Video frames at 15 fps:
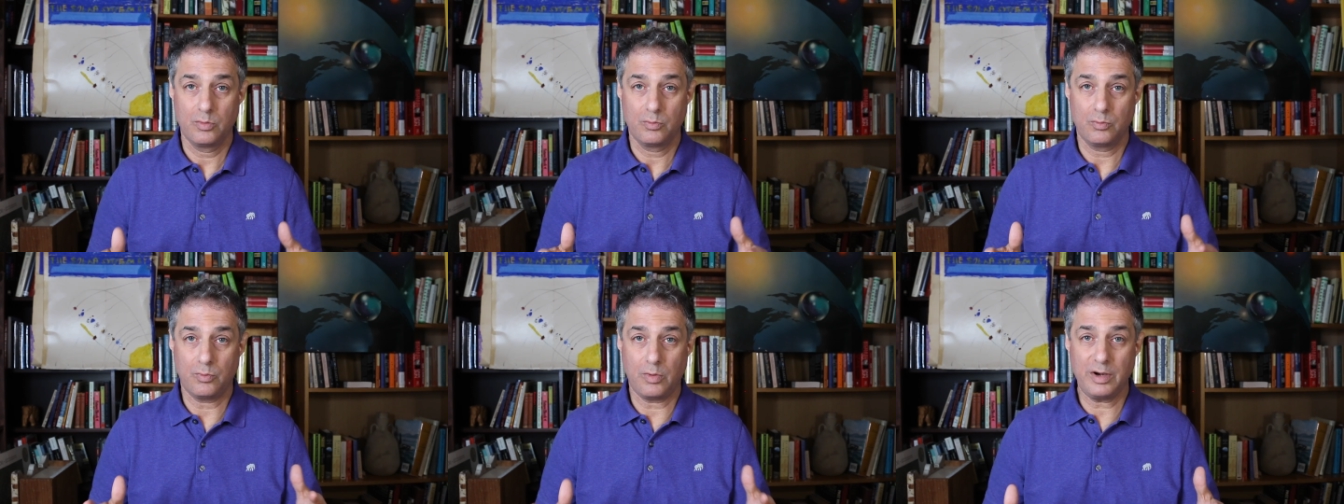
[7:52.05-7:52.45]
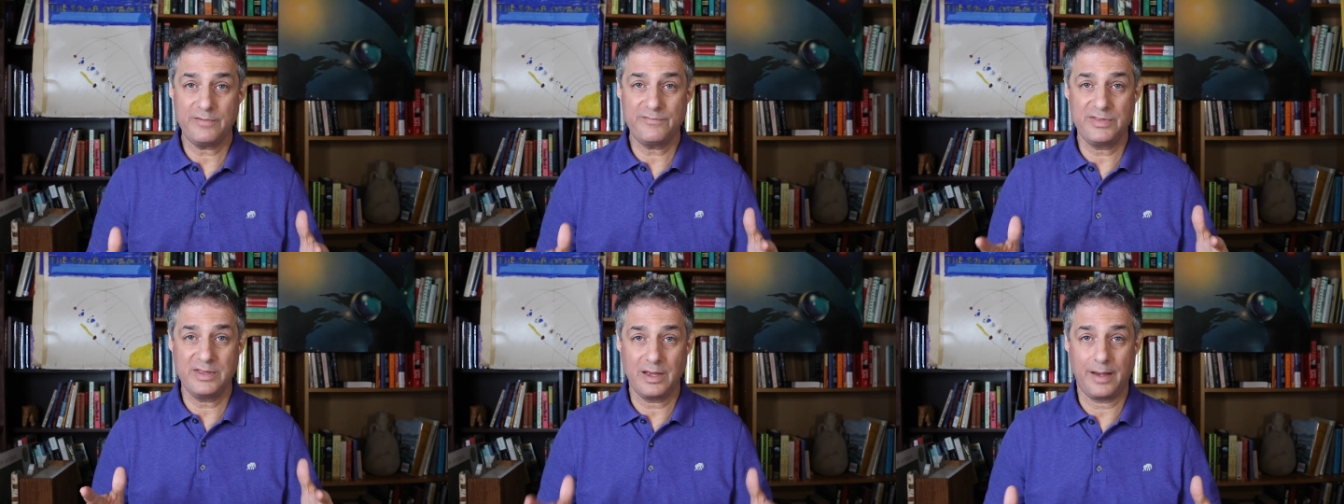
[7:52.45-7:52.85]
One
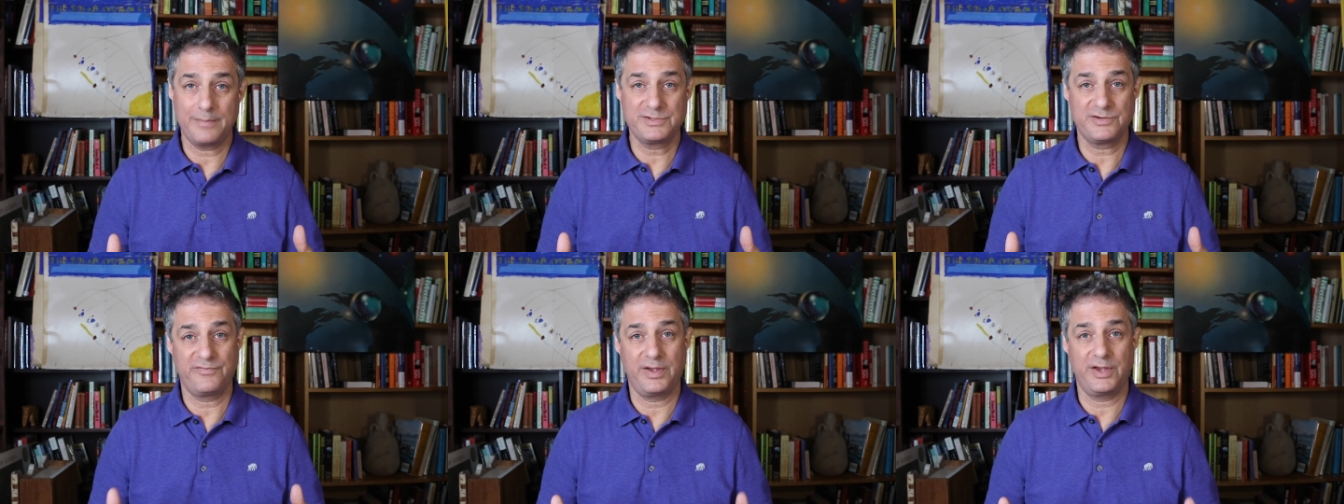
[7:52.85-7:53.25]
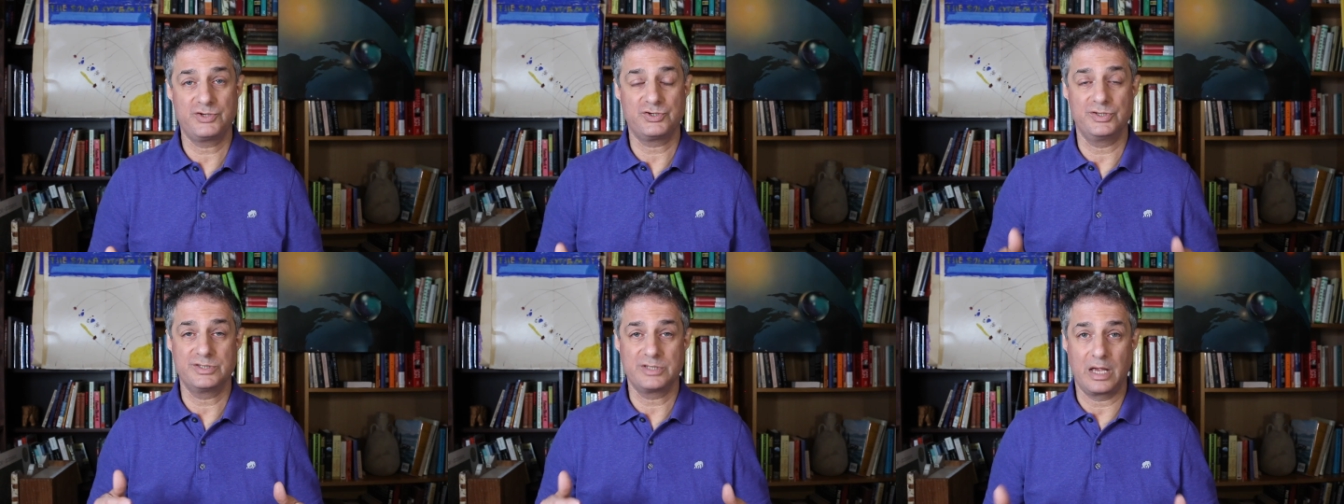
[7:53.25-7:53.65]
of the
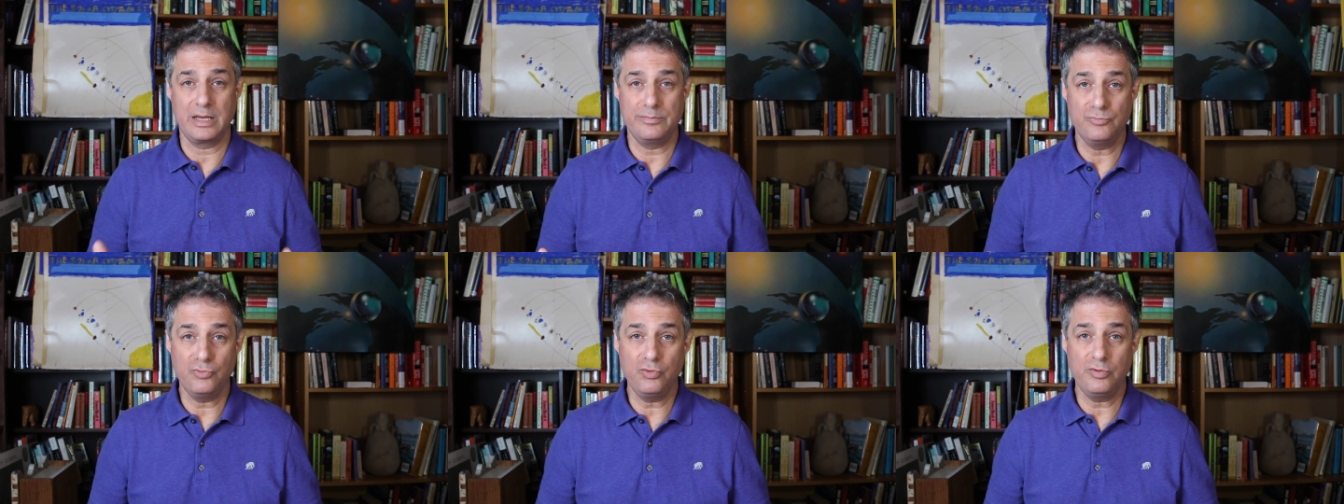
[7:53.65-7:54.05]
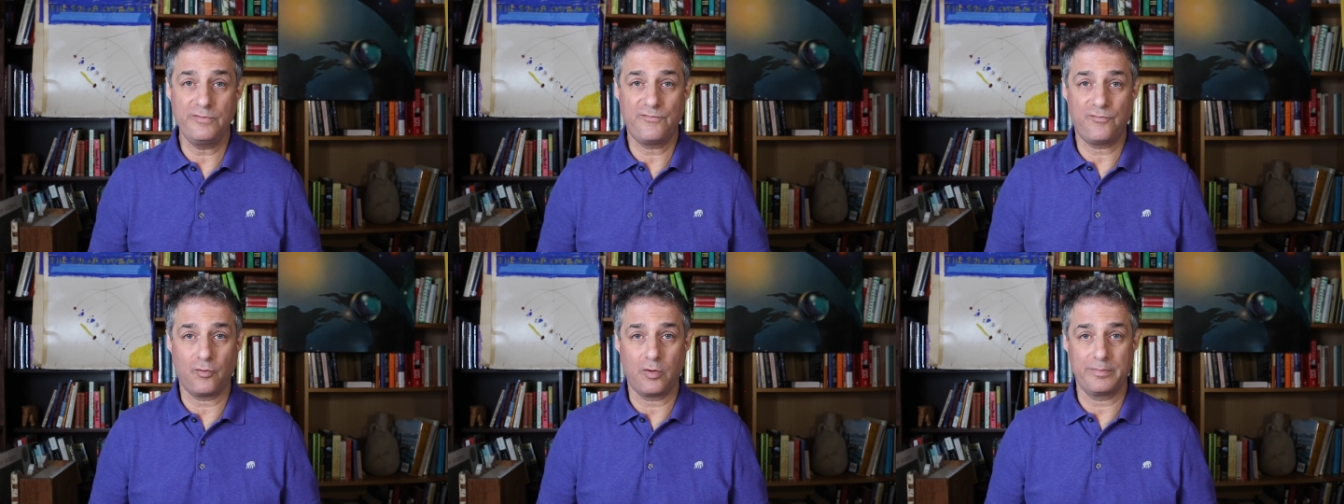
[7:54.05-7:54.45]
observations a
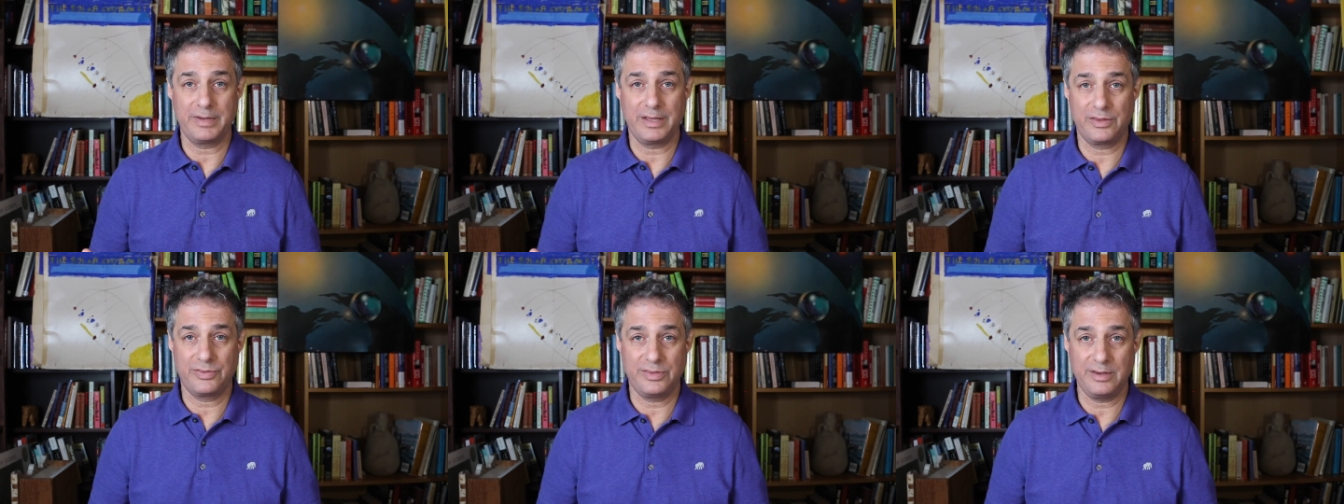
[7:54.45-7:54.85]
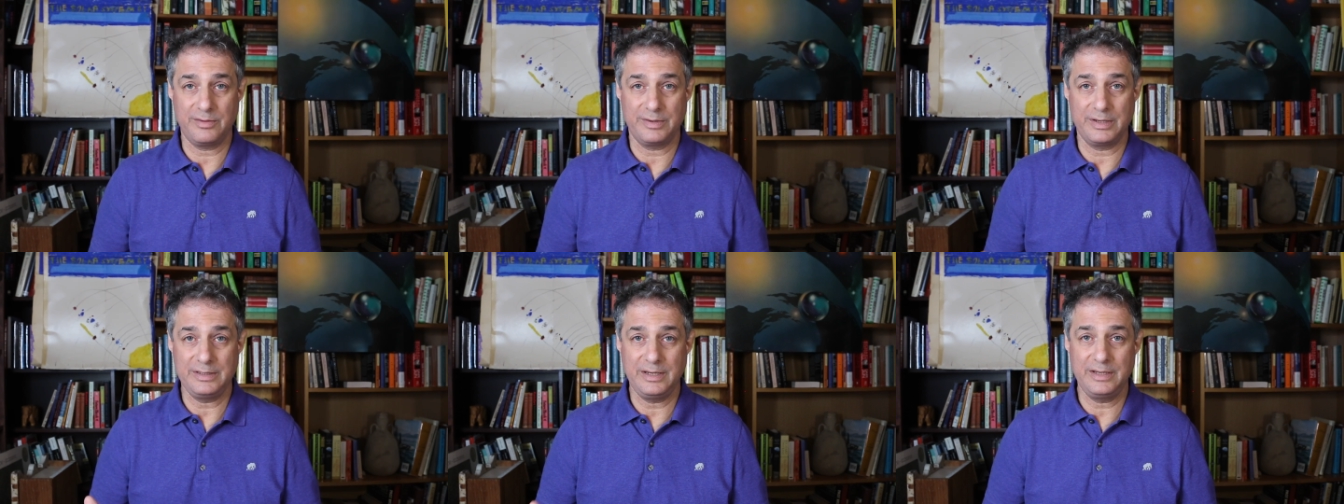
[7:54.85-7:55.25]
moon-forming
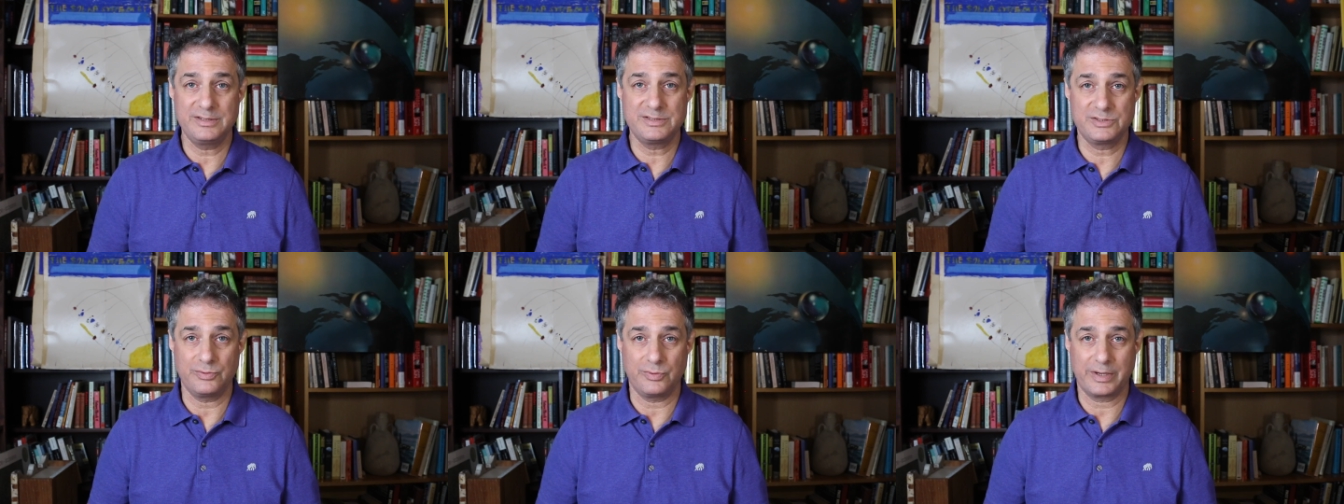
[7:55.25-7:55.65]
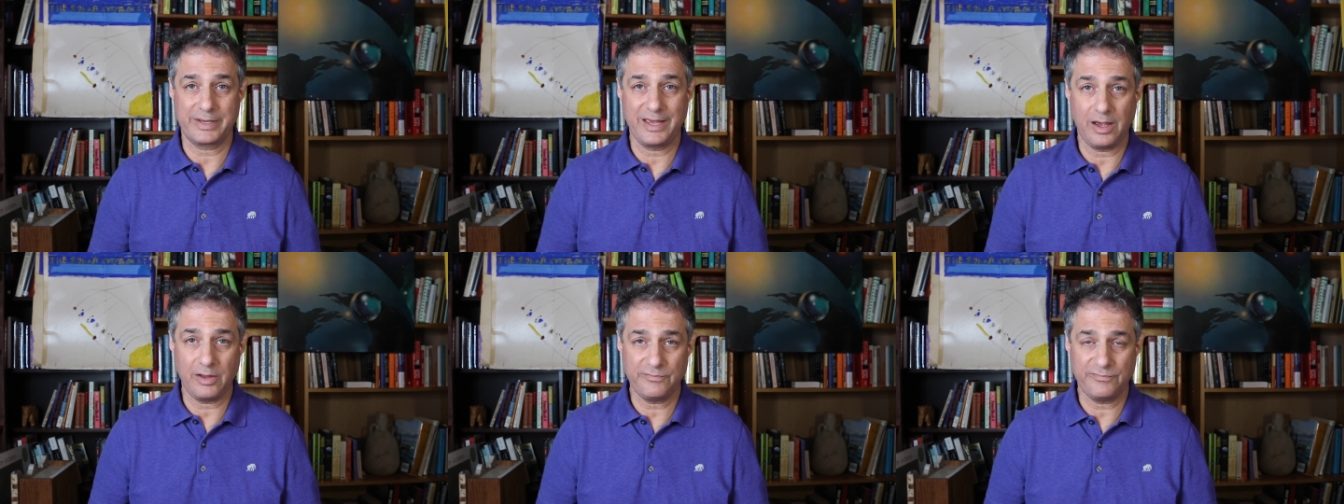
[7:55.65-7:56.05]
theory needs to
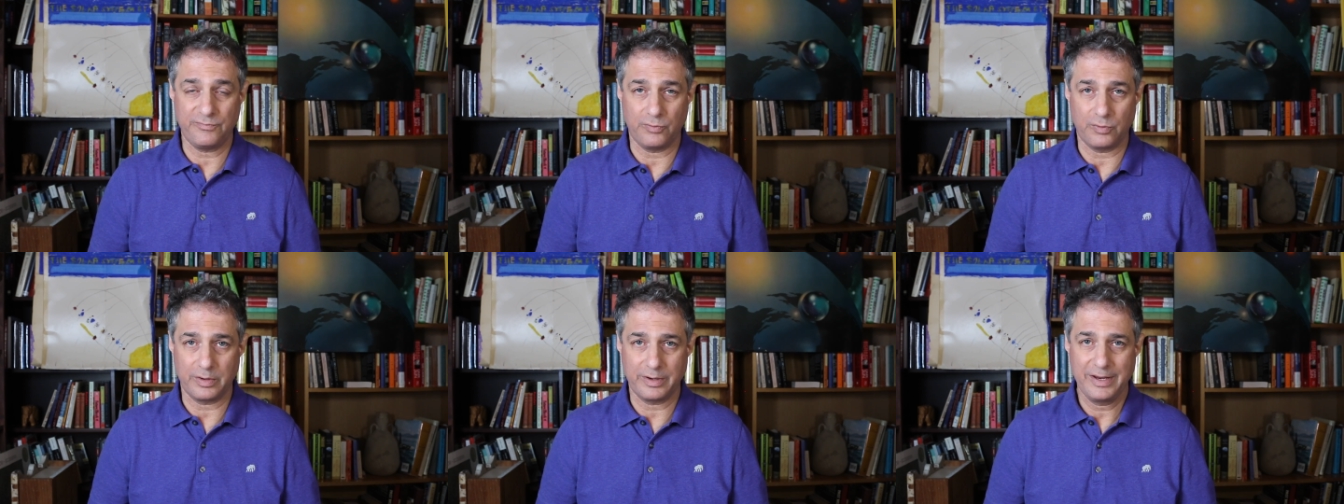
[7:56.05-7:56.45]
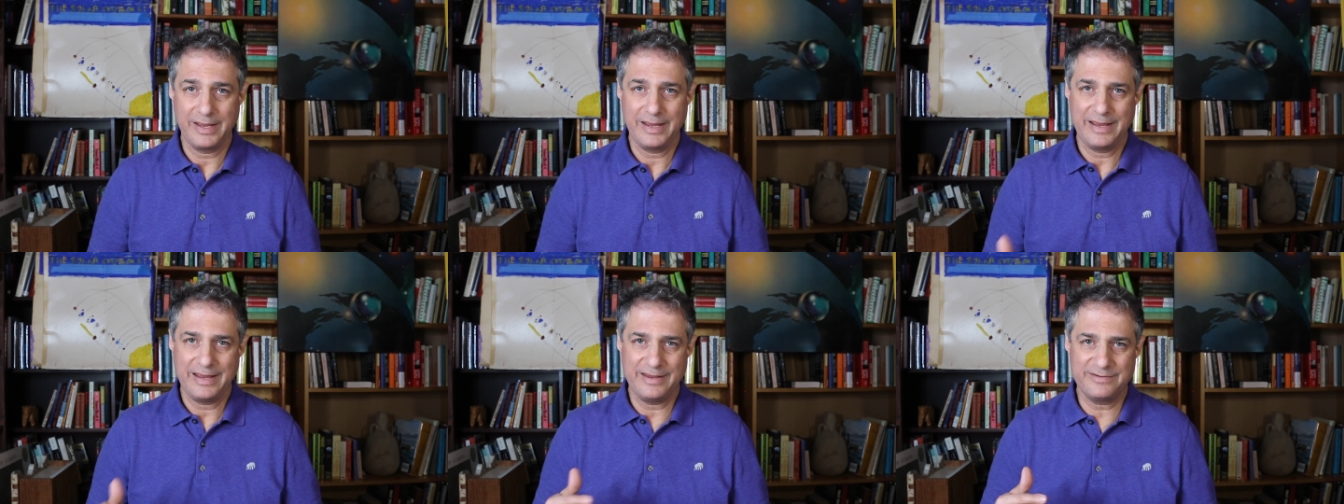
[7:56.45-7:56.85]
account for
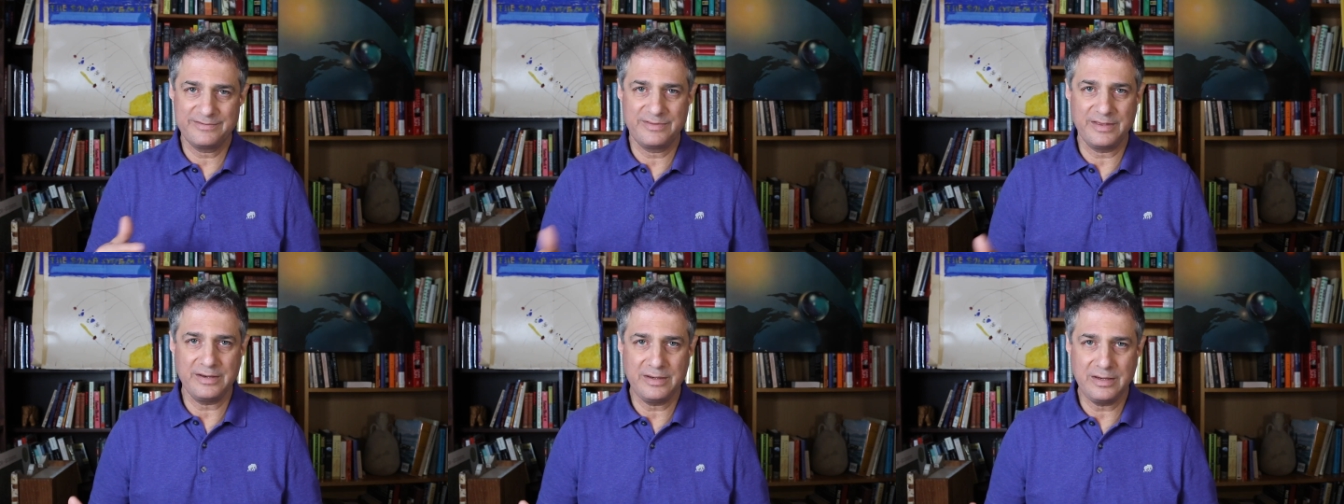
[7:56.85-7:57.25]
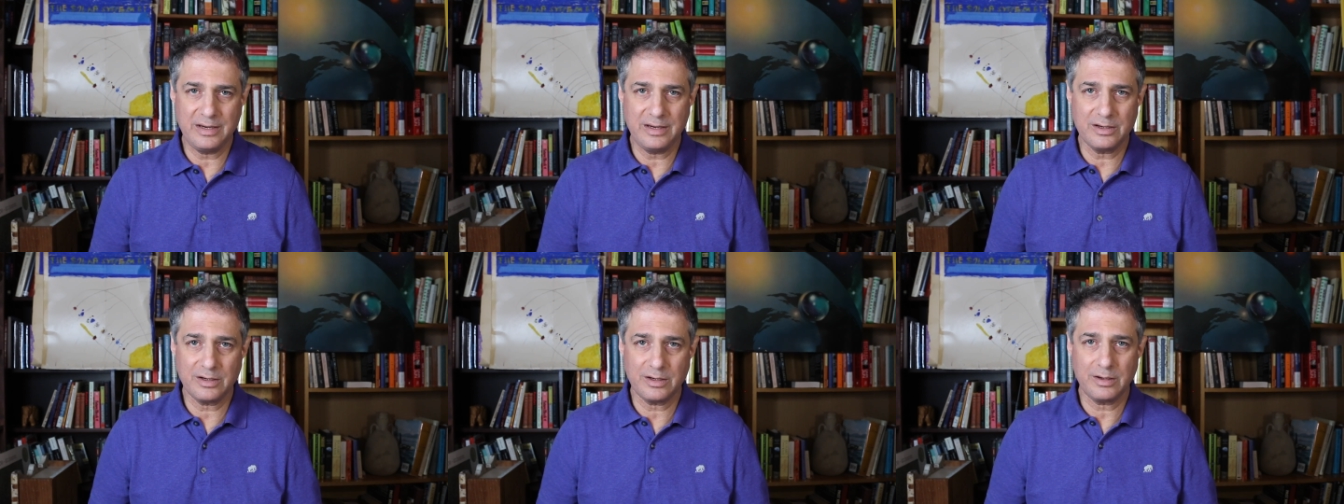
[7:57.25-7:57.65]
is the
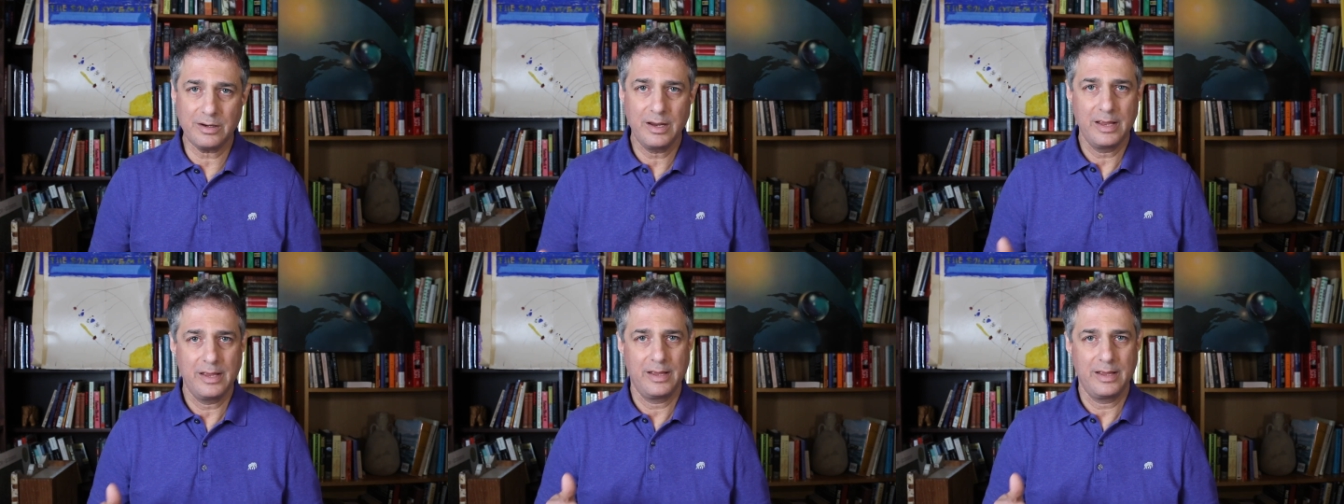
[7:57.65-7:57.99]
near